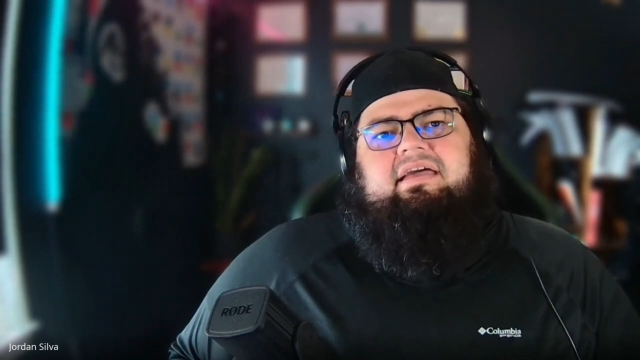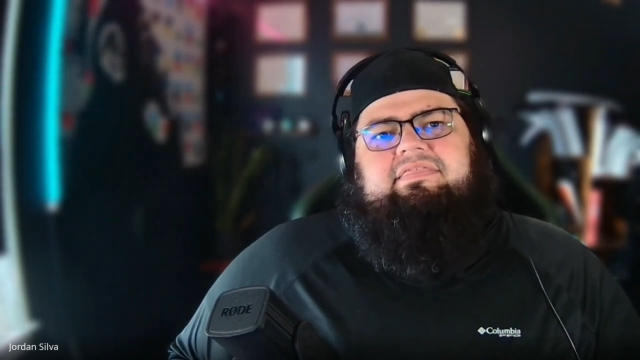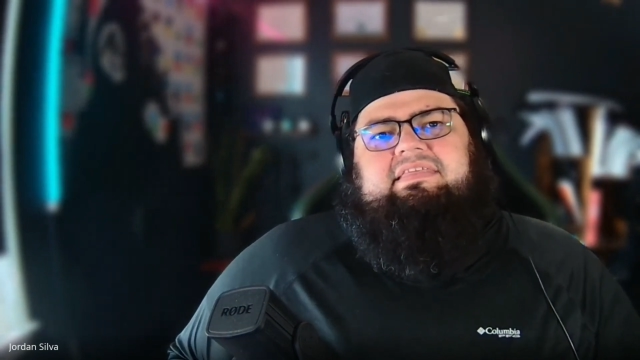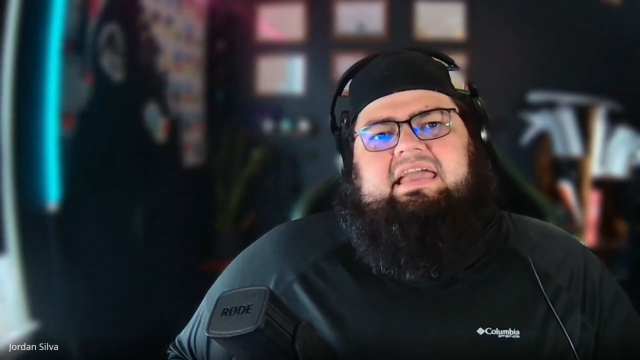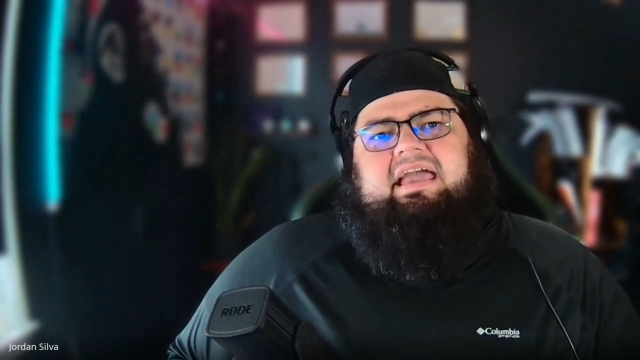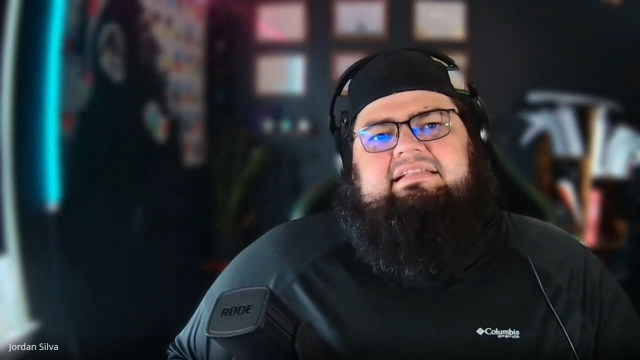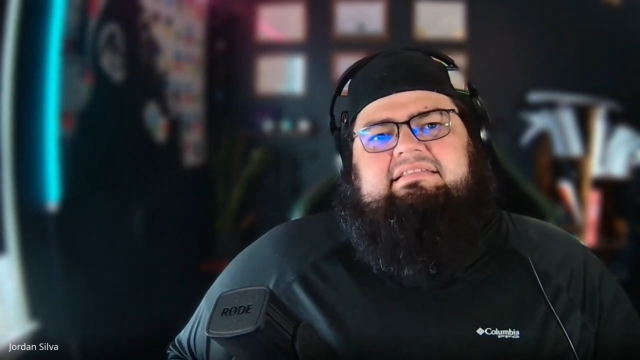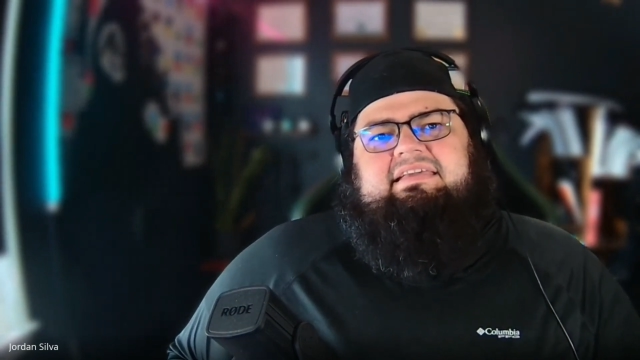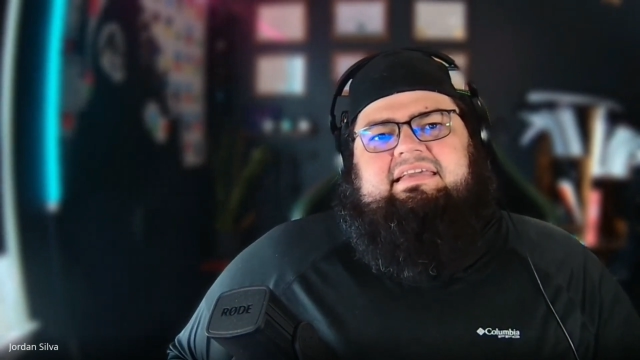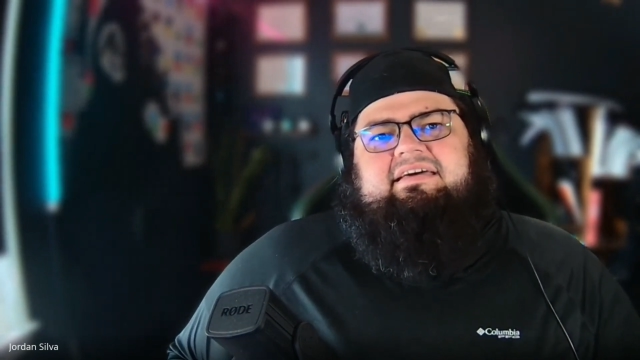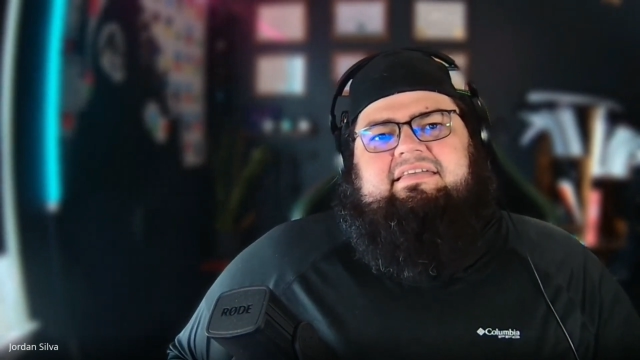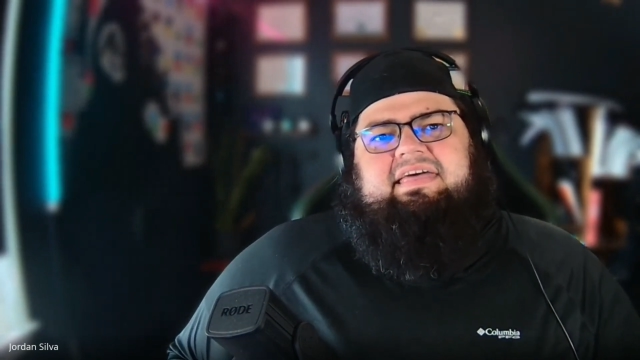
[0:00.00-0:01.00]
the
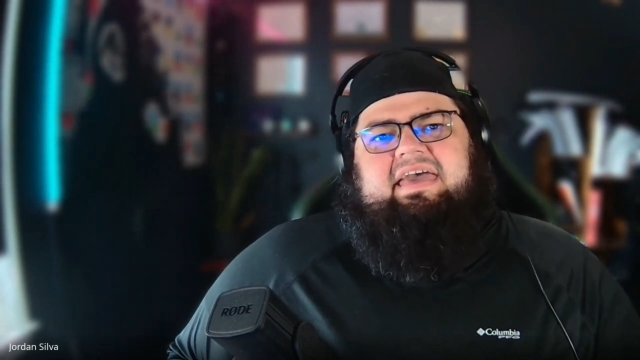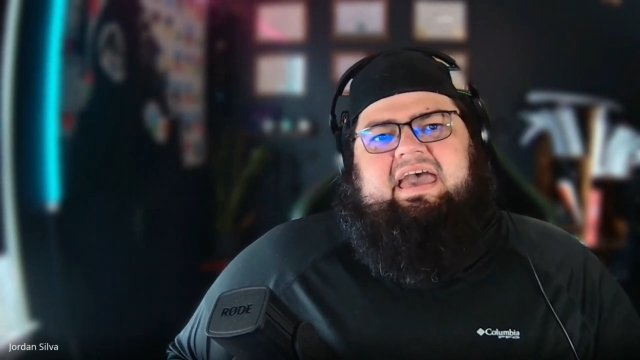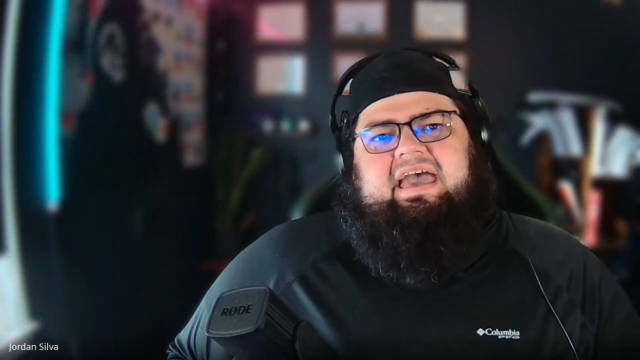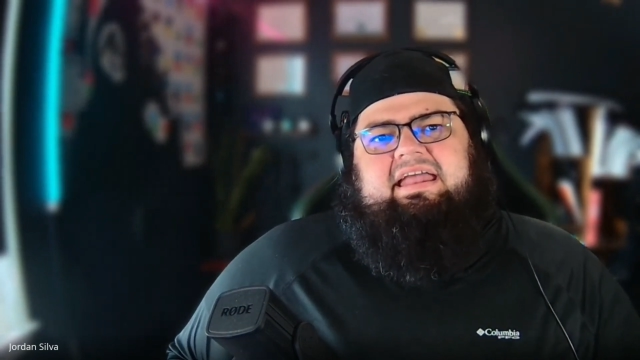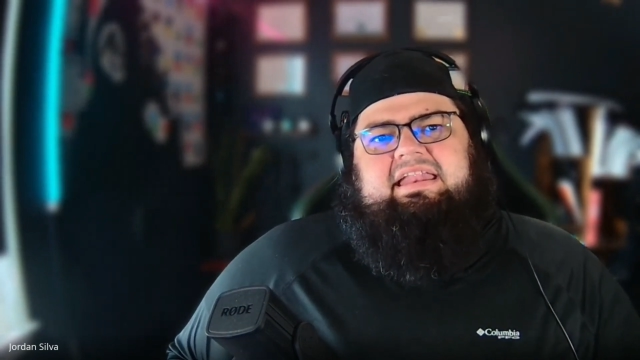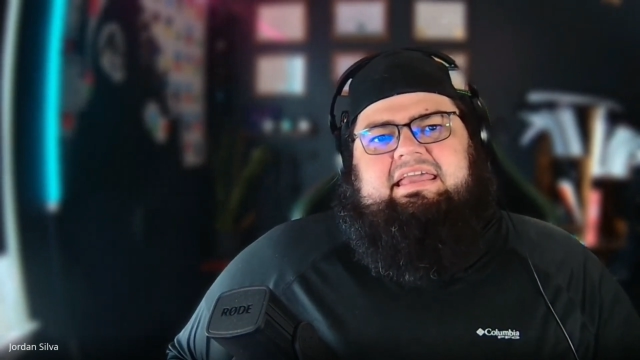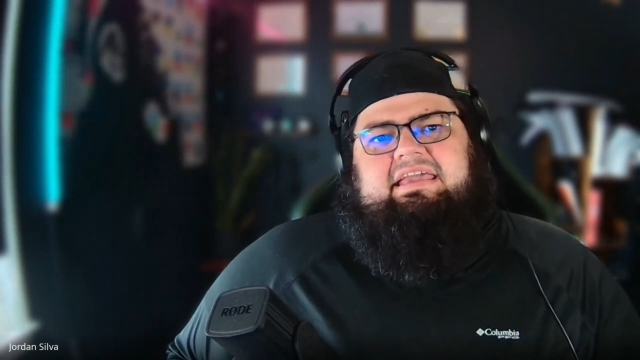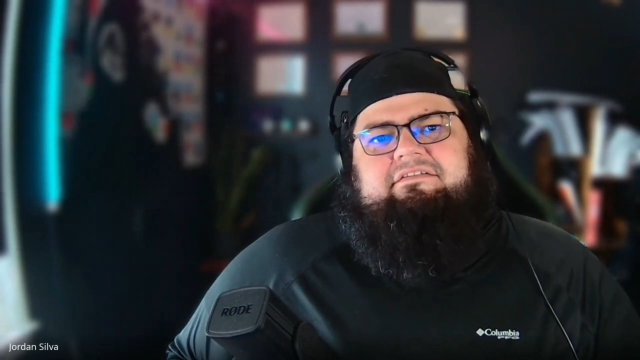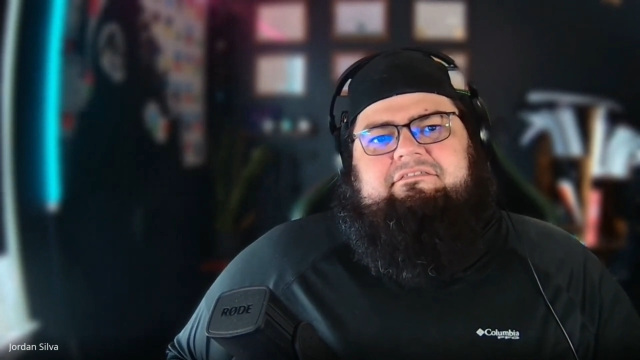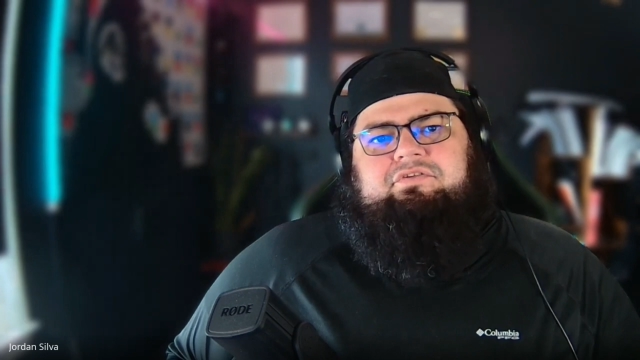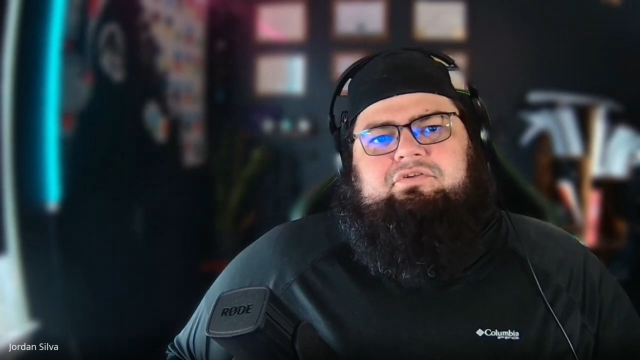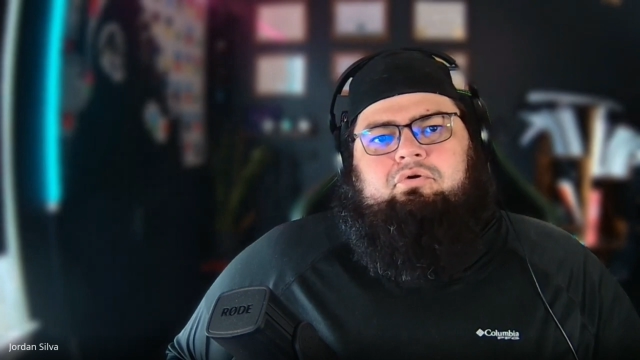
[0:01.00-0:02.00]
idea that
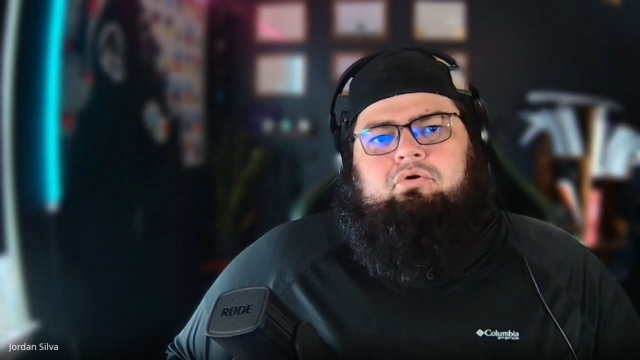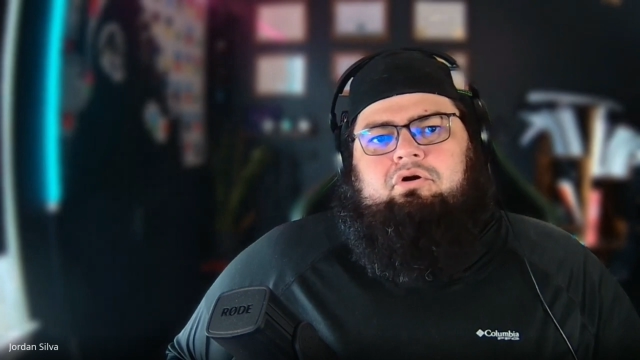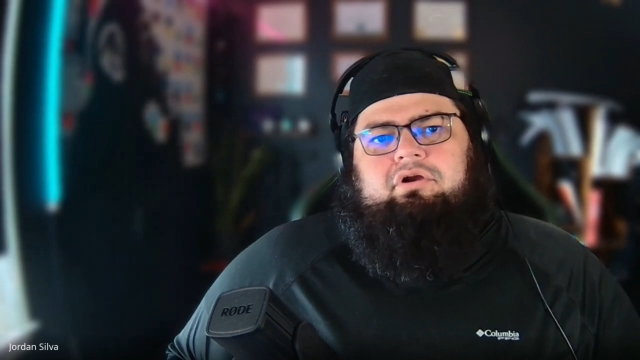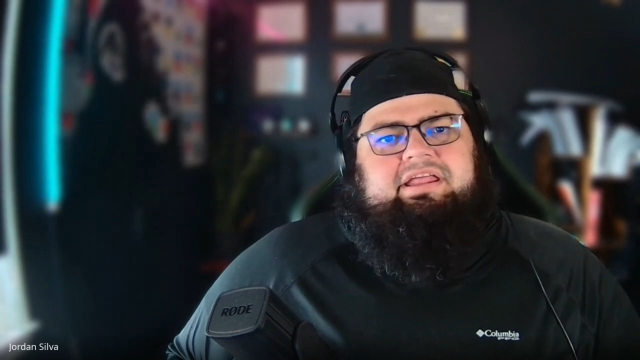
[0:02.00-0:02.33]
if you're